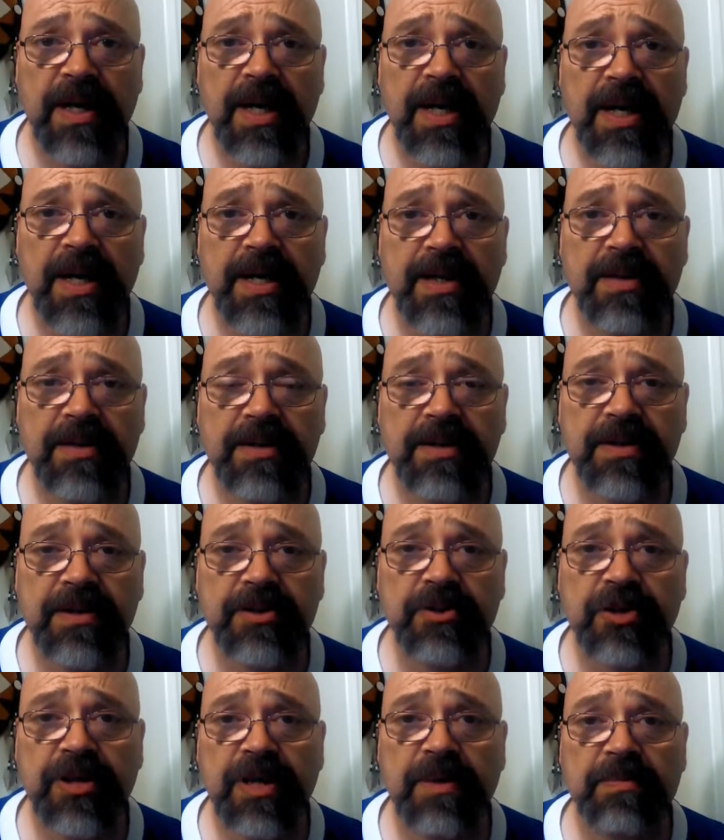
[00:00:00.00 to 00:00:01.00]
and they're
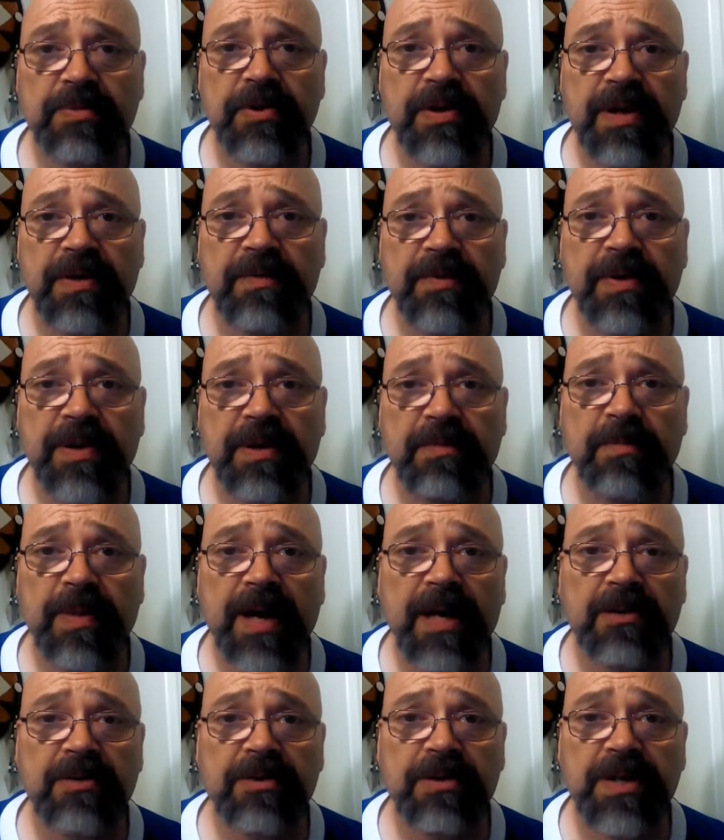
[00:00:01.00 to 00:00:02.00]
trying to put everything
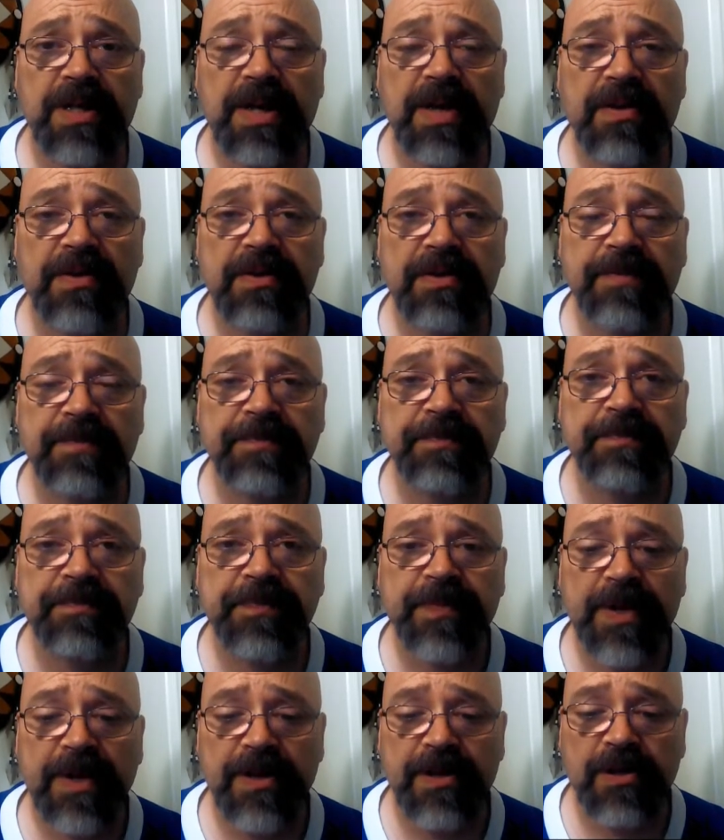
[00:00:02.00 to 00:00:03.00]
back together.
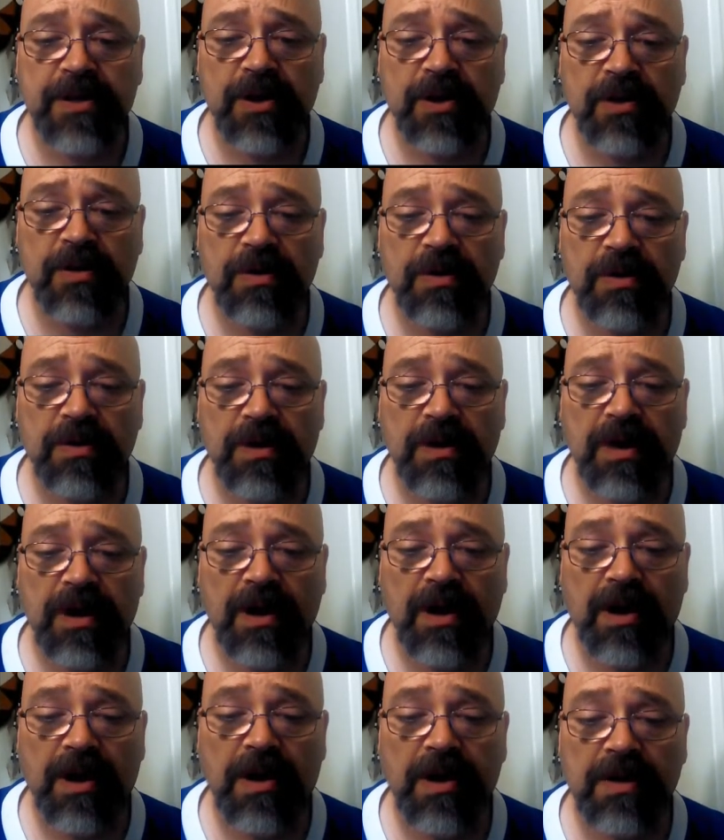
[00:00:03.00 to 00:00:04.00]
So
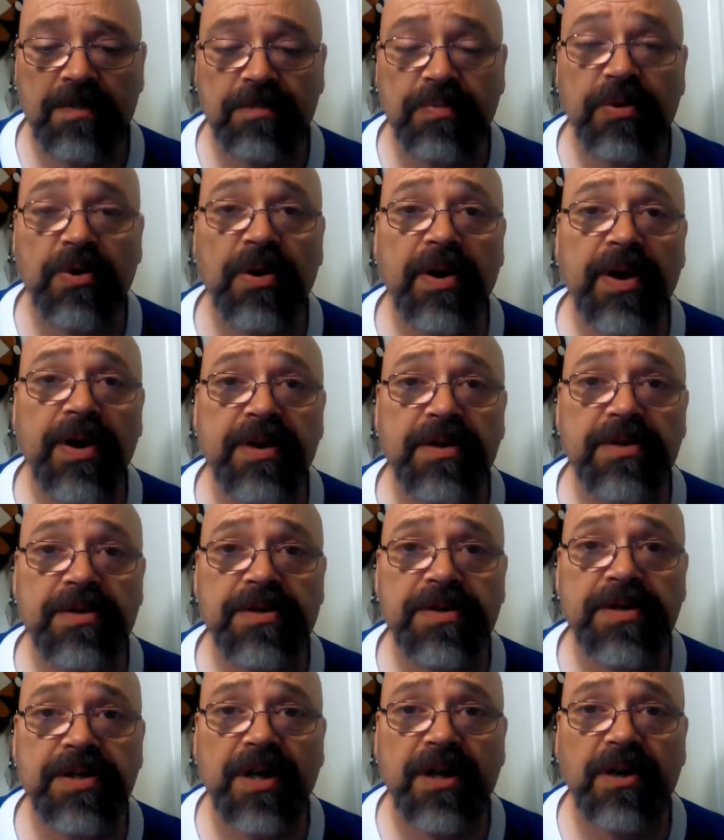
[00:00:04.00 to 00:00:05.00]
our
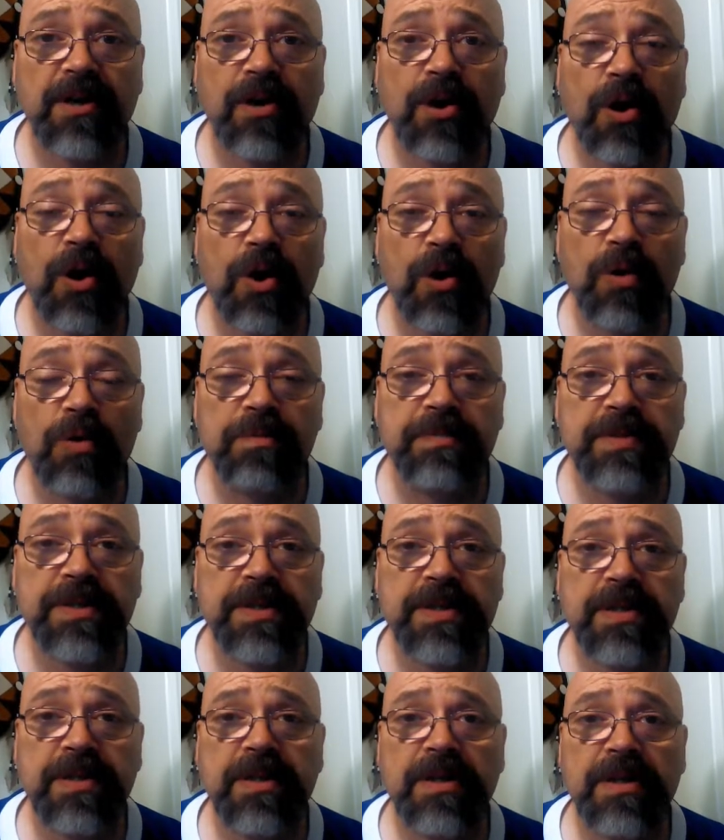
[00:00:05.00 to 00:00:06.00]
prayers, our
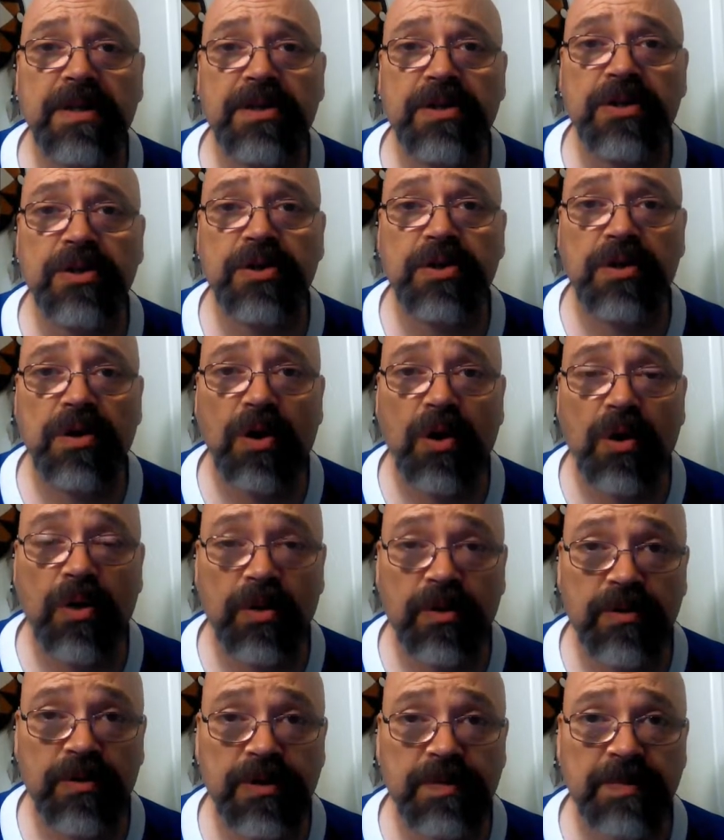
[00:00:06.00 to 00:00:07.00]
hopes to
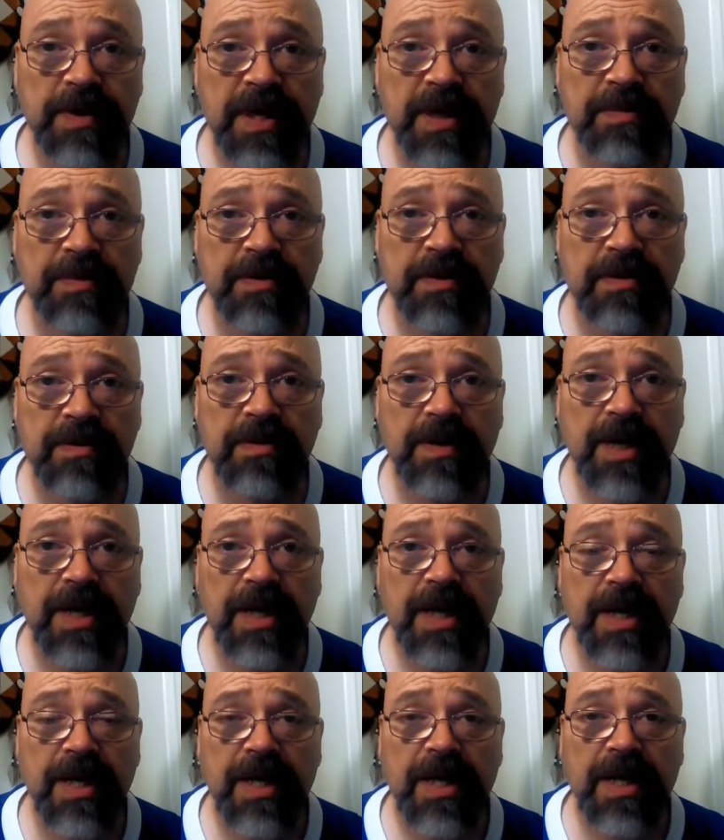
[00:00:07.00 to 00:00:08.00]
all those people.
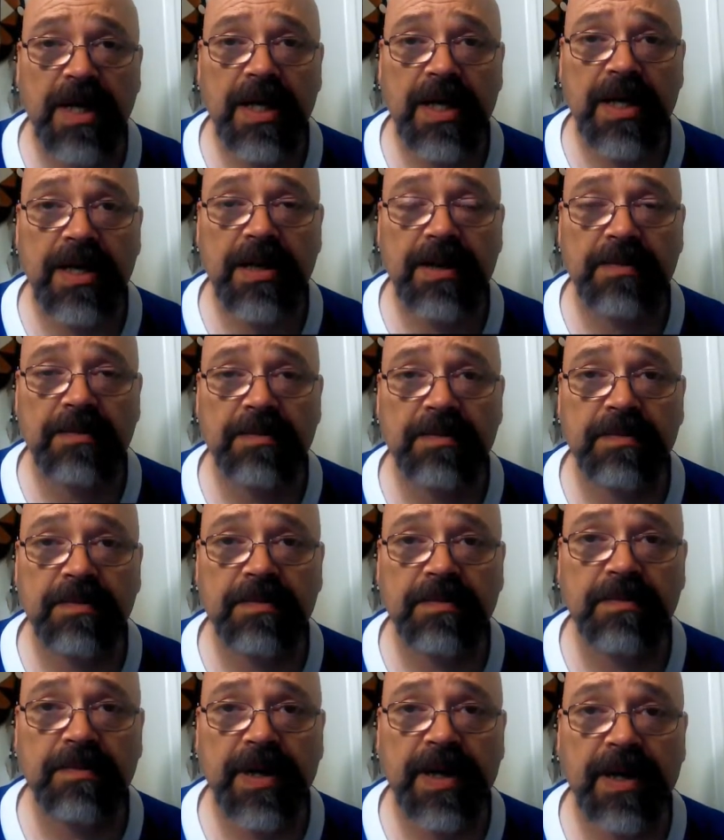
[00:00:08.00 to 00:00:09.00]

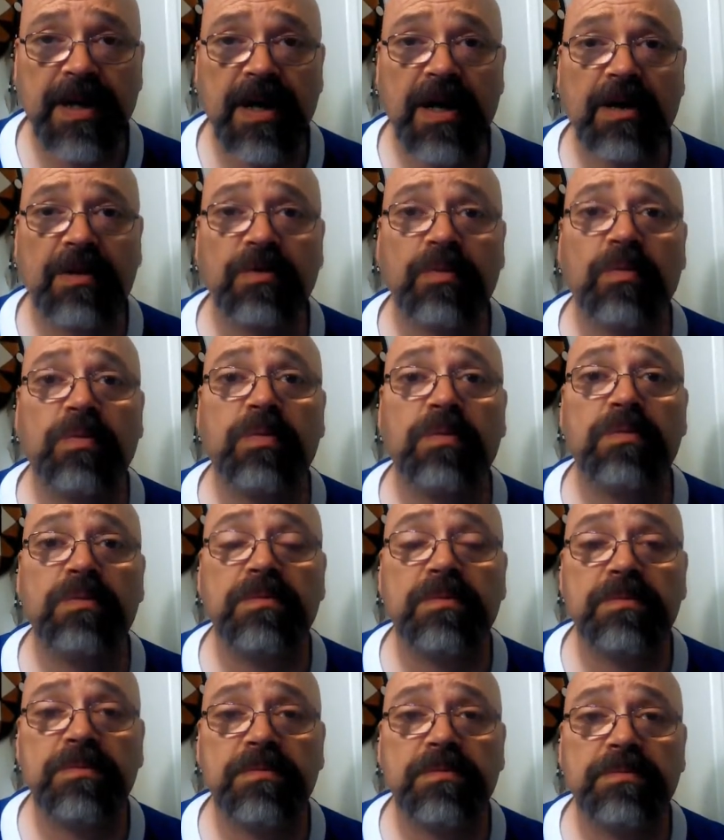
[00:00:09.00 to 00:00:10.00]
May God
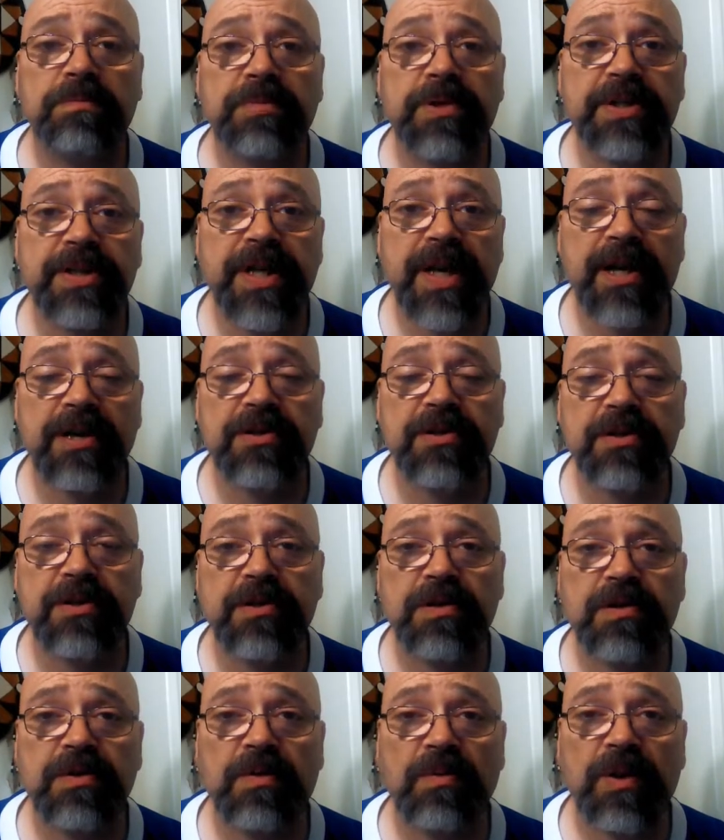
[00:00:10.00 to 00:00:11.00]
protect
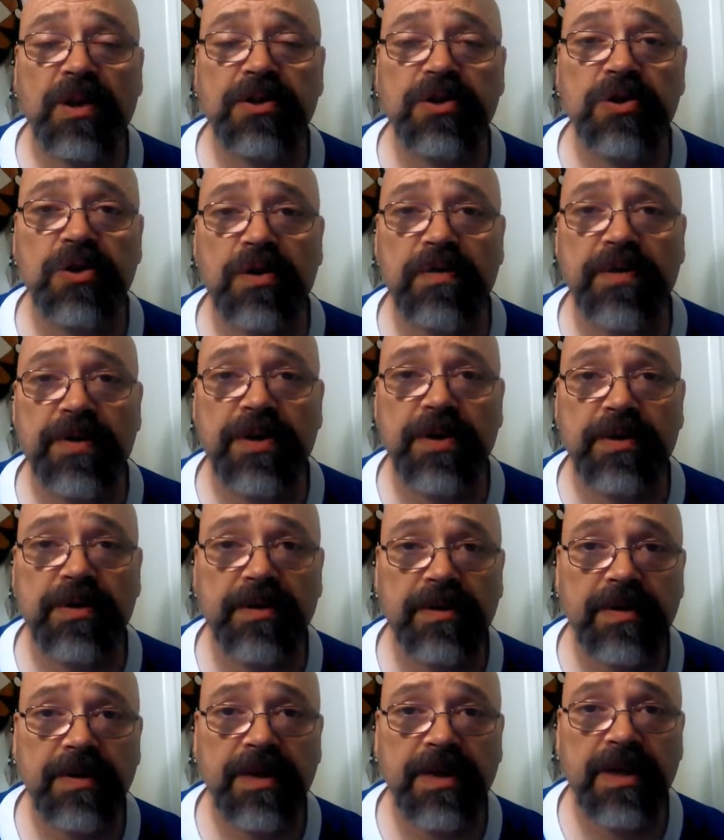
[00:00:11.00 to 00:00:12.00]
you and watch over
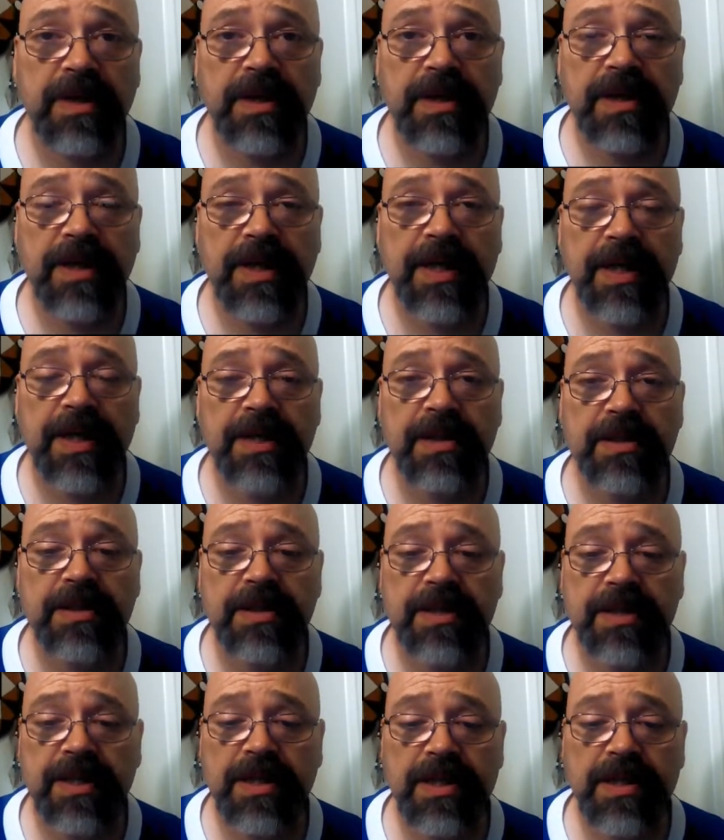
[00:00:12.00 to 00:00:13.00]
you.
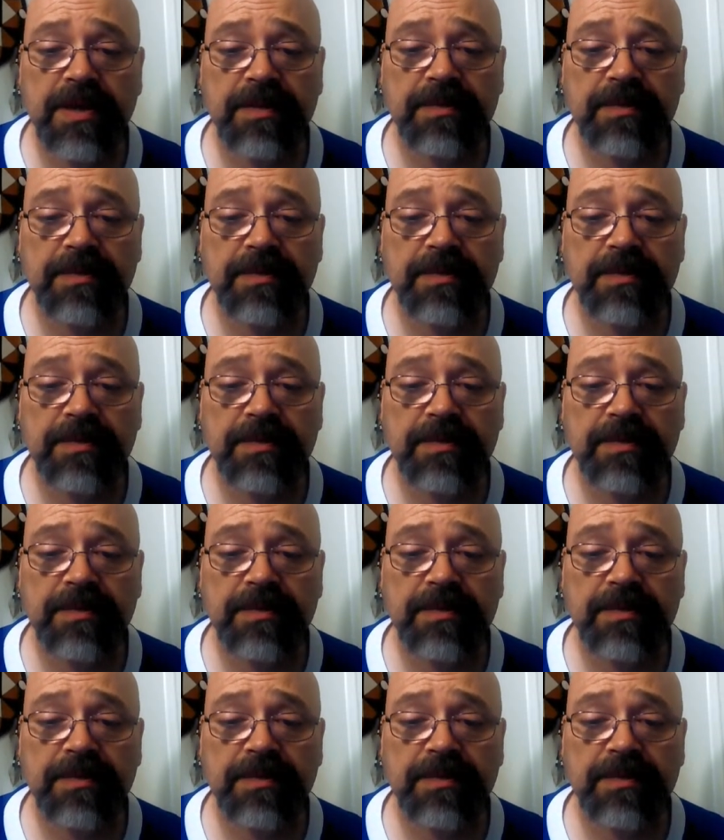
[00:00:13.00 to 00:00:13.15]
And